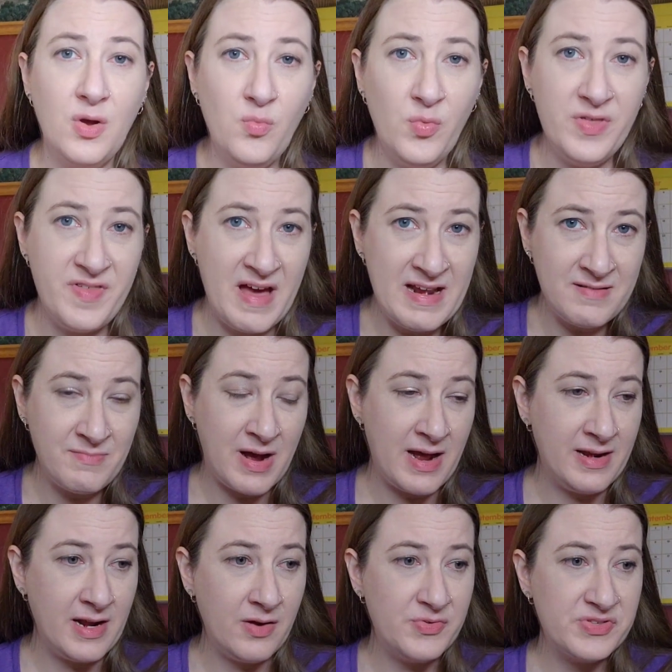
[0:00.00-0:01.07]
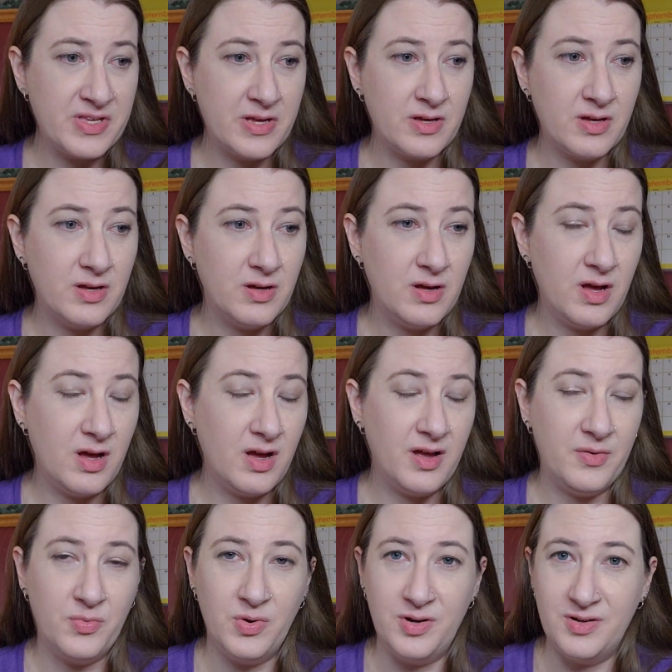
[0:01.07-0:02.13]
with that in mind, I was like, I
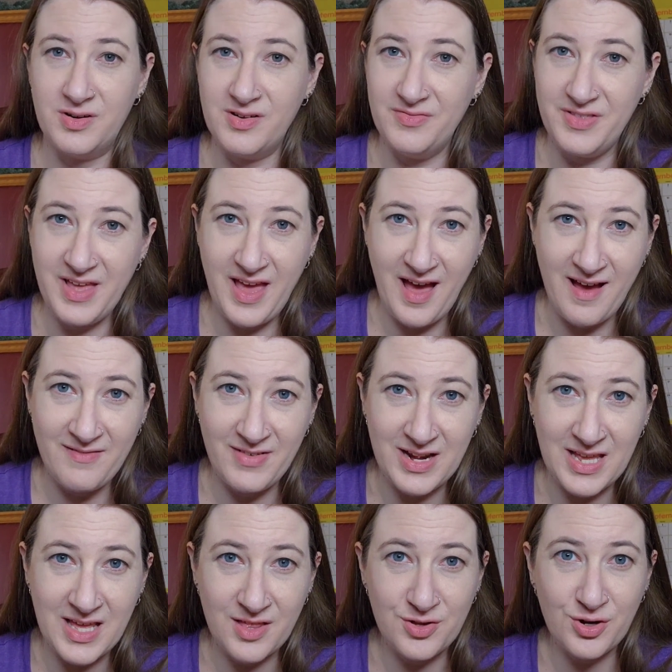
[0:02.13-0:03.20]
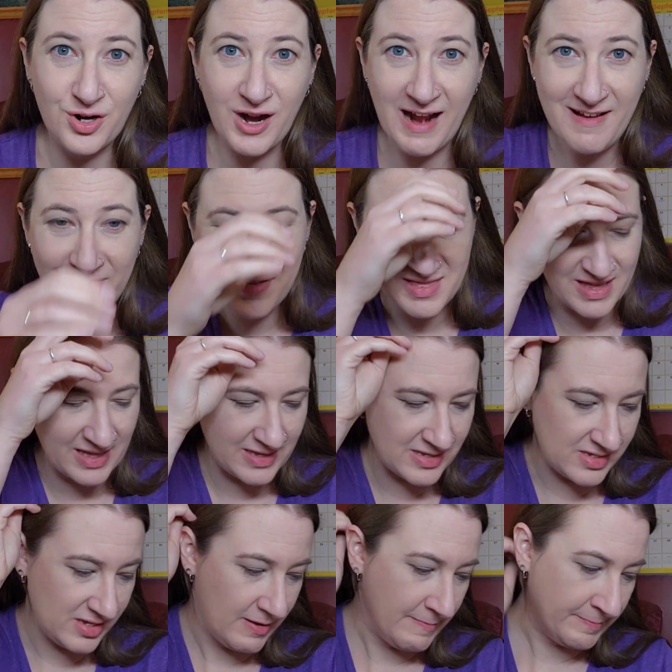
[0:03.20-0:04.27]
wonder if they have any other craft things.